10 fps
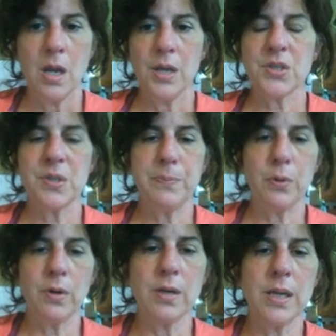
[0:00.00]

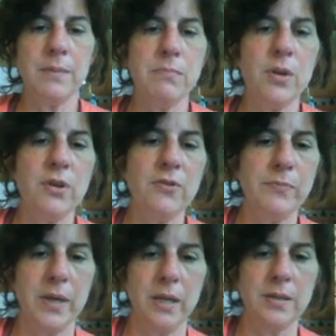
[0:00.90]
Support and
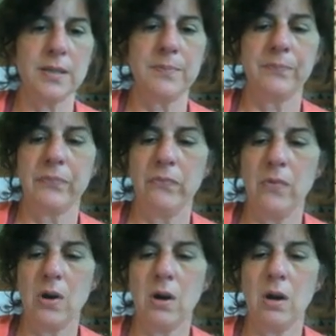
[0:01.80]
movement
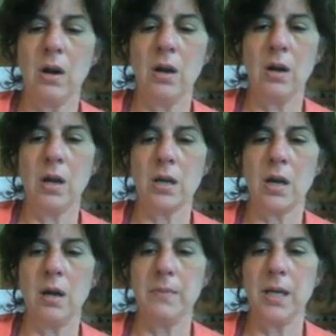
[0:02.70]
are a
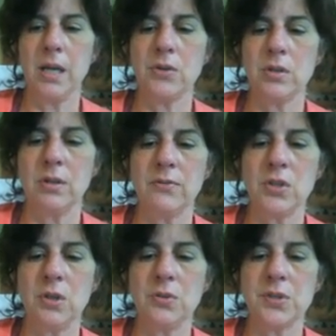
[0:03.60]
combination of
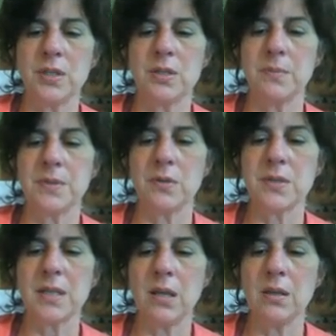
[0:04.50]
two systems, so
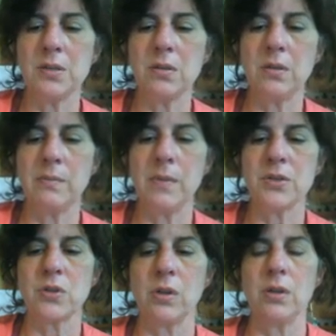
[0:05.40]
skeletal and
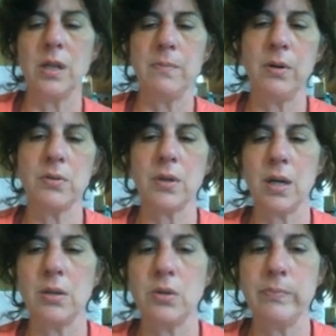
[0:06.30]
muscular, and they both
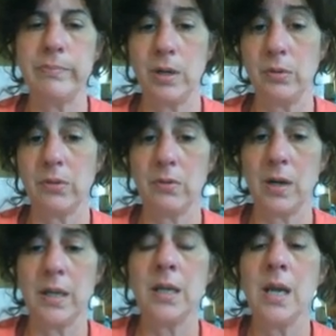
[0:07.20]
kind of do both, all
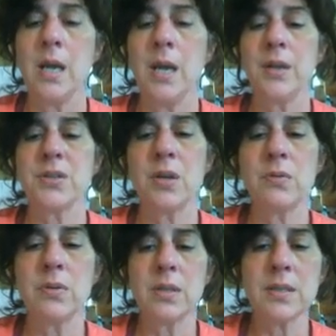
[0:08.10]
right?
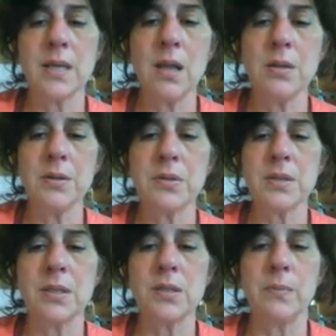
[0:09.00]
So the skeletal
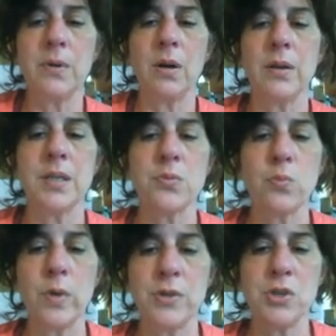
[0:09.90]
system are these
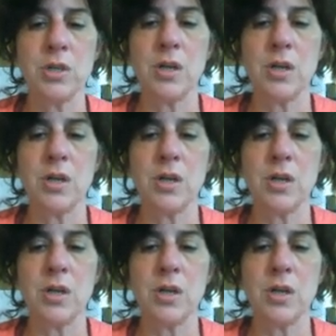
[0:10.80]
rigid